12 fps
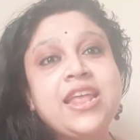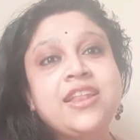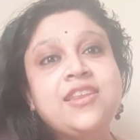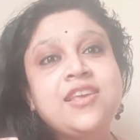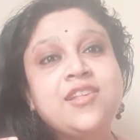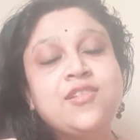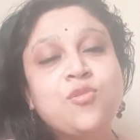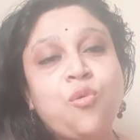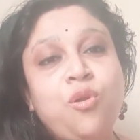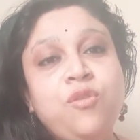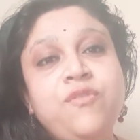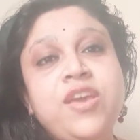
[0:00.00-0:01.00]
it is
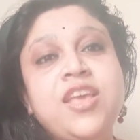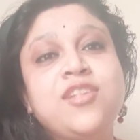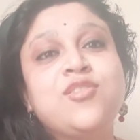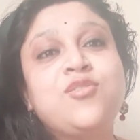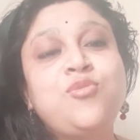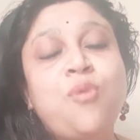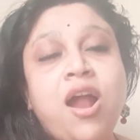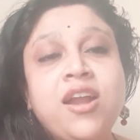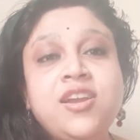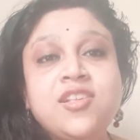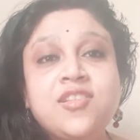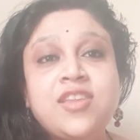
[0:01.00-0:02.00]
always to
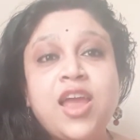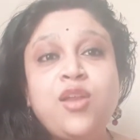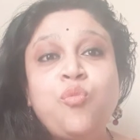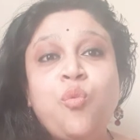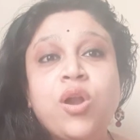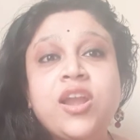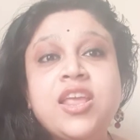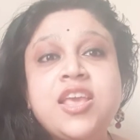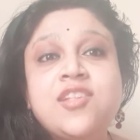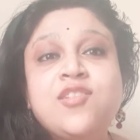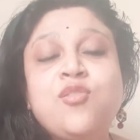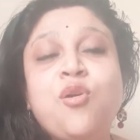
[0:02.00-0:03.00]
understand what
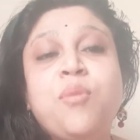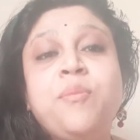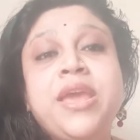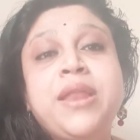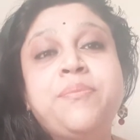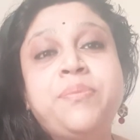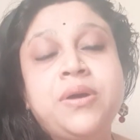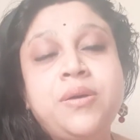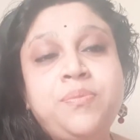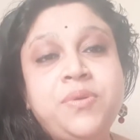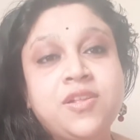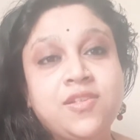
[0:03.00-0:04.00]
is your main
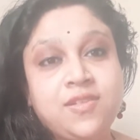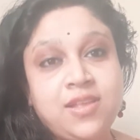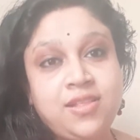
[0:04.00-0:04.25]
purpose.